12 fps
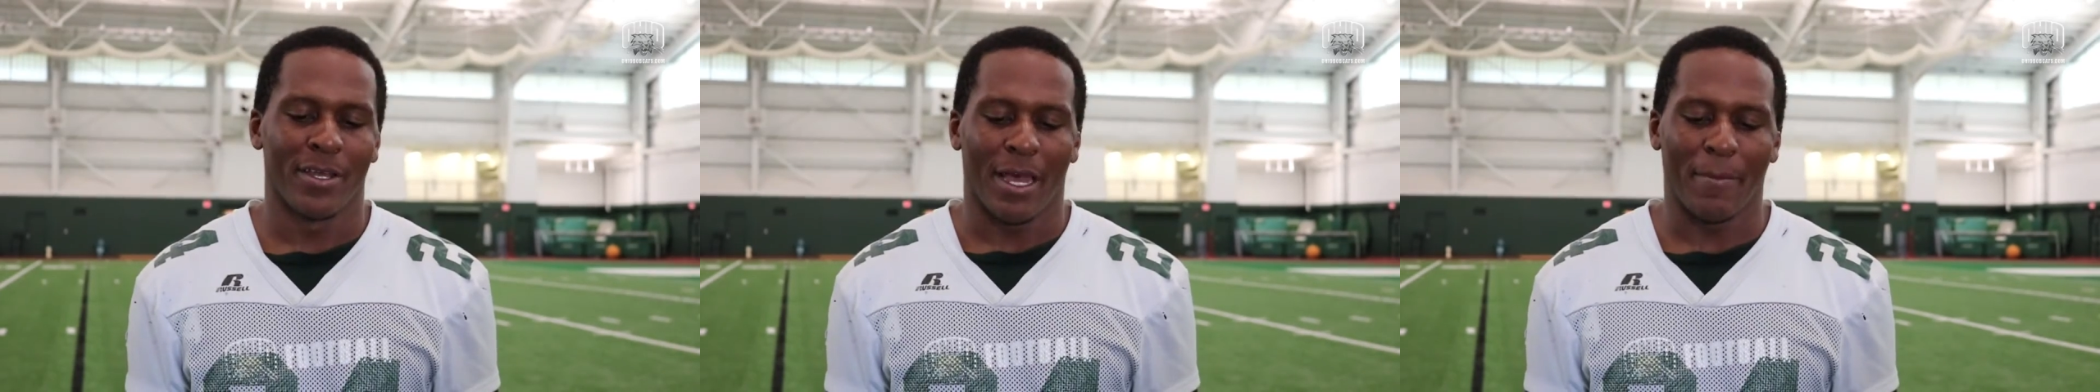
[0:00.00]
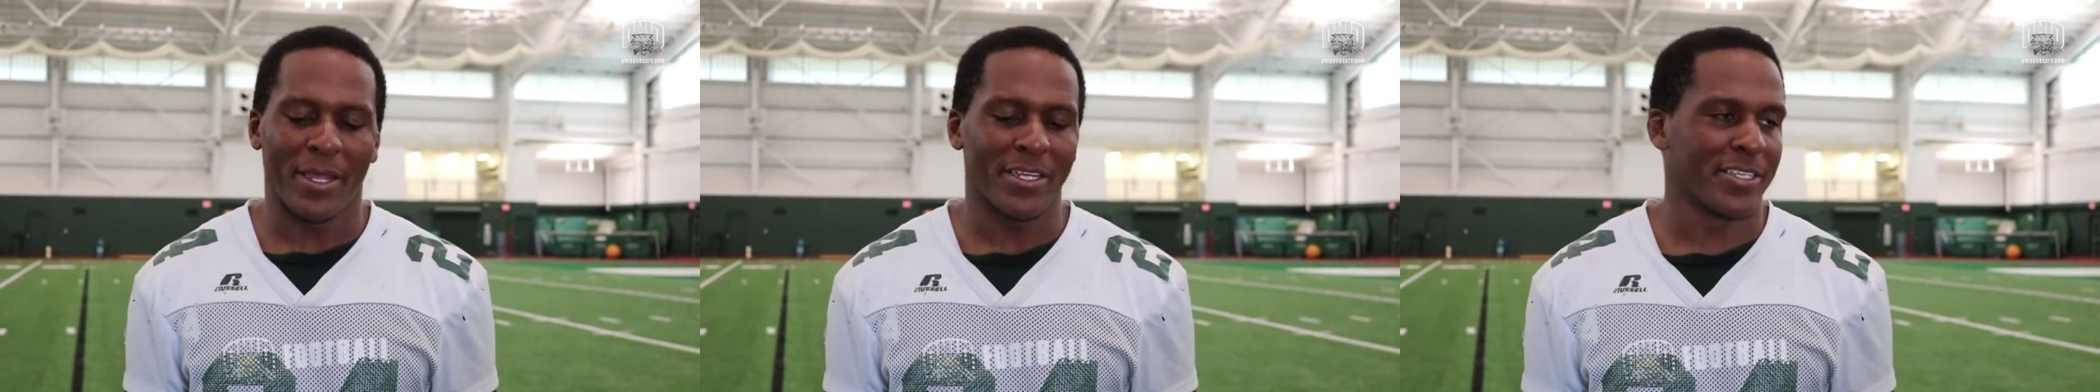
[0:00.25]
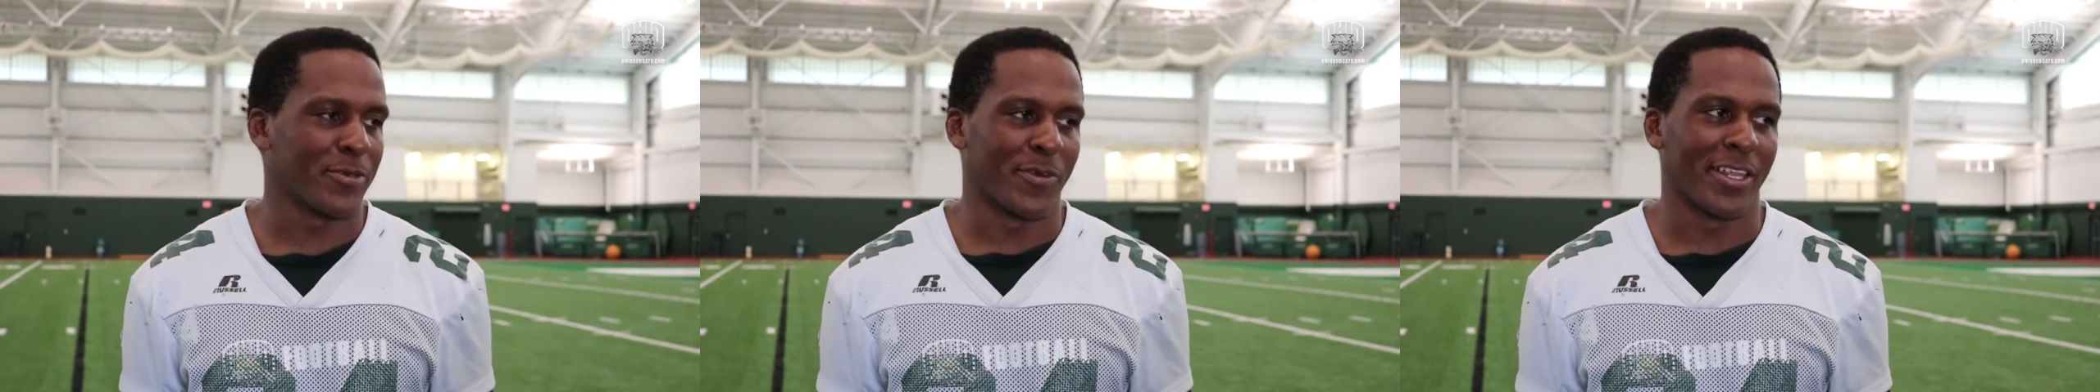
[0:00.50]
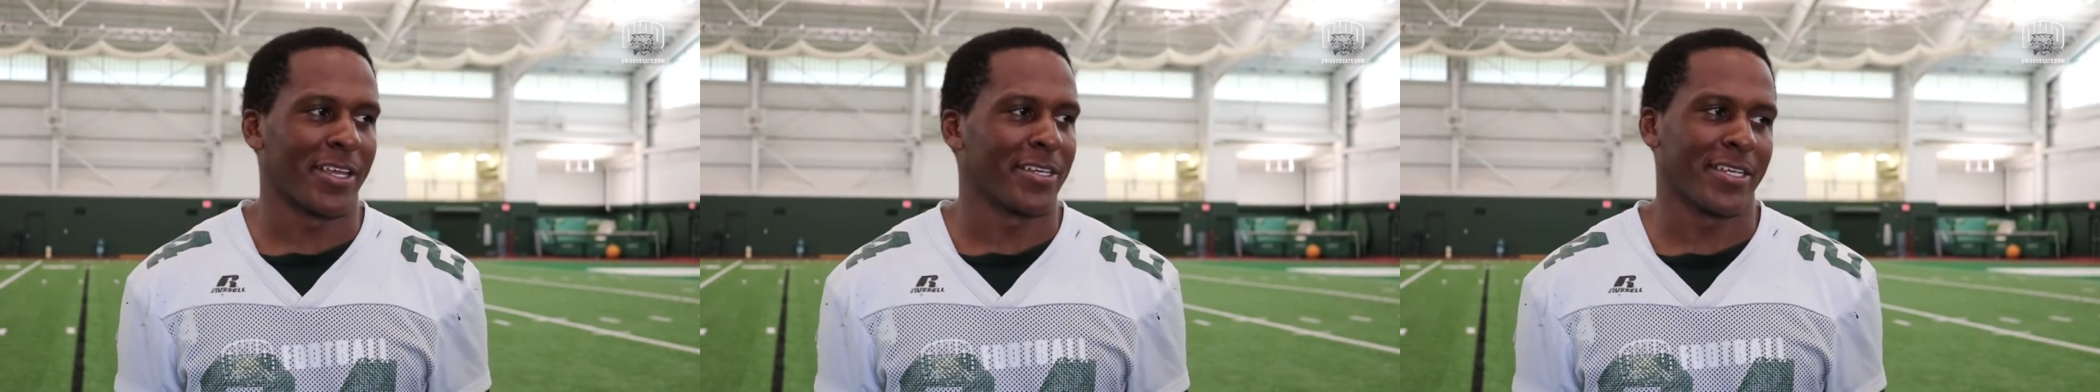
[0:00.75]
I mean, he's just
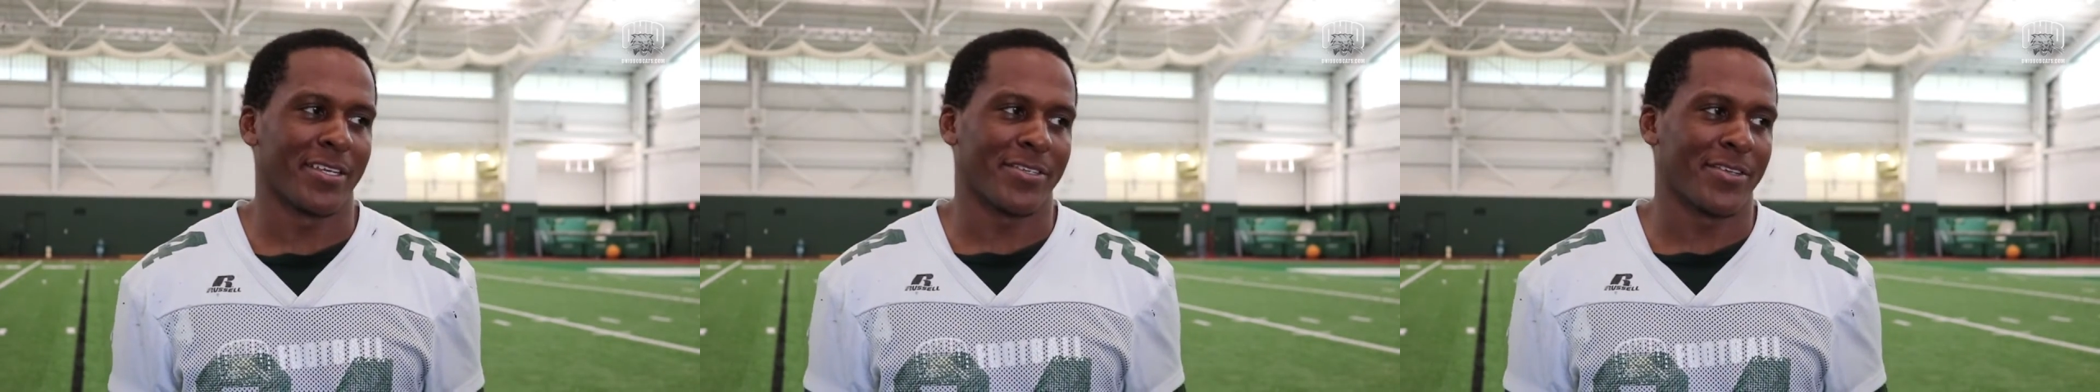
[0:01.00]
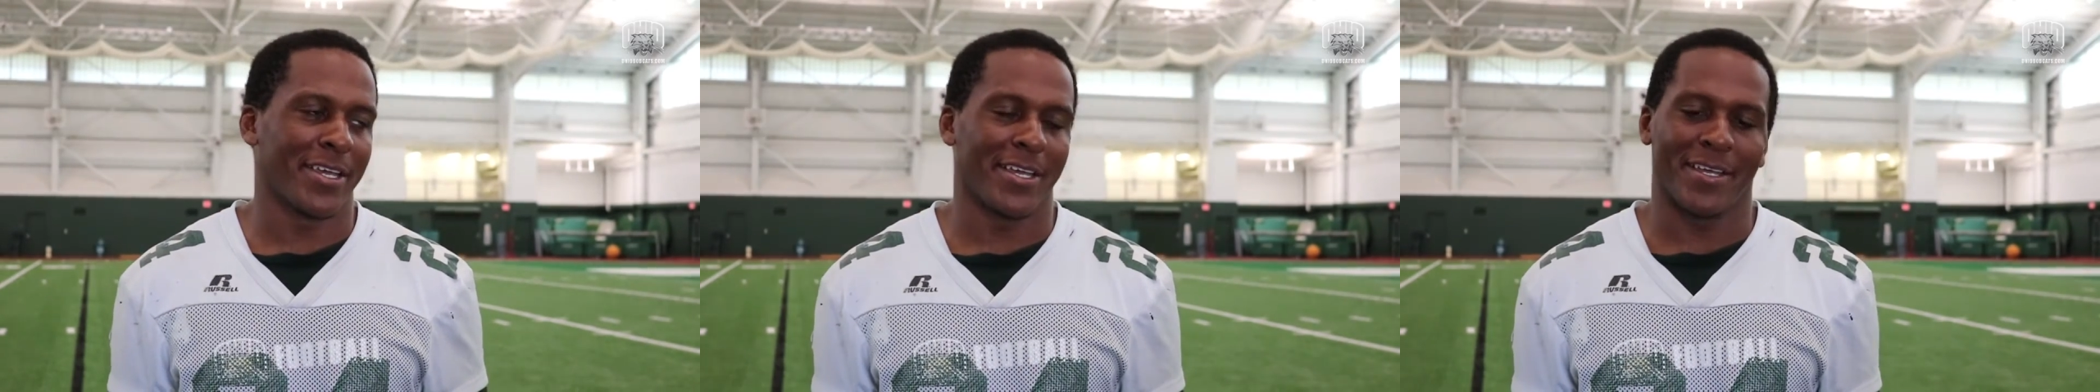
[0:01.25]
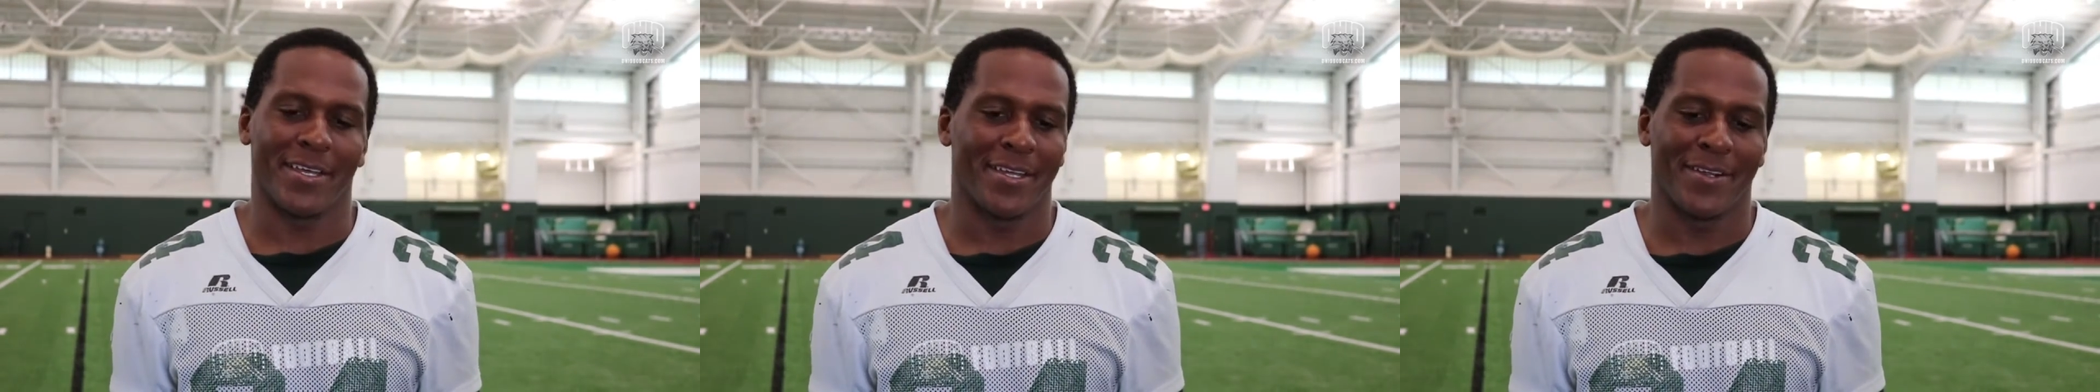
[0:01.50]
really intense. You can't,